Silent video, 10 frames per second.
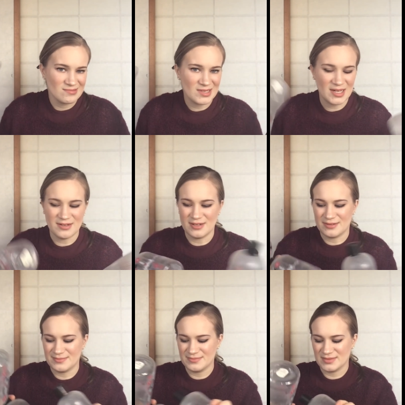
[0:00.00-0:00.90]
I don't
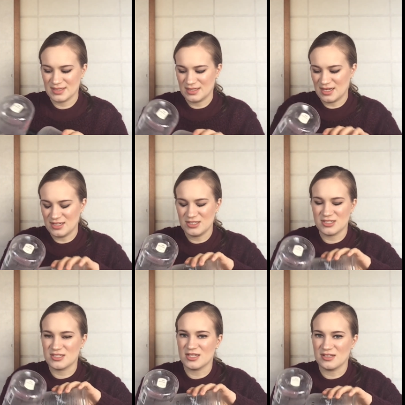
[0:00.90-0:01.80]
know. I
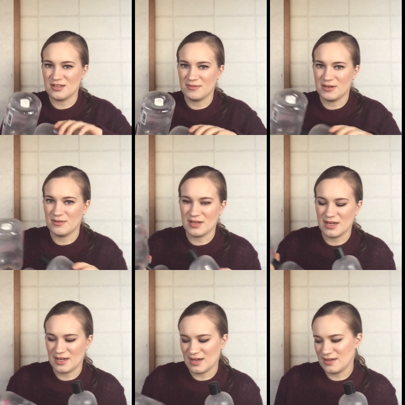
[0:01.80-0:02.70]
just thought they were
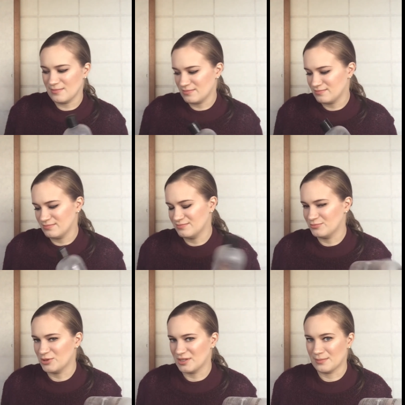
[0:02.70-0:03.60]
okay. I
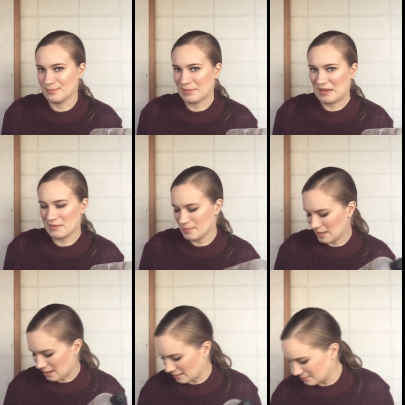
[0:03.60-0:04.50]
wouldn't buy them
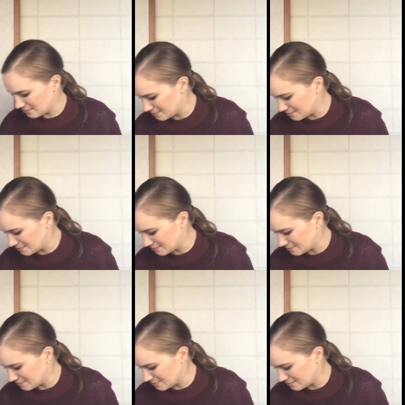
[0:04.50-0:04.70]
again.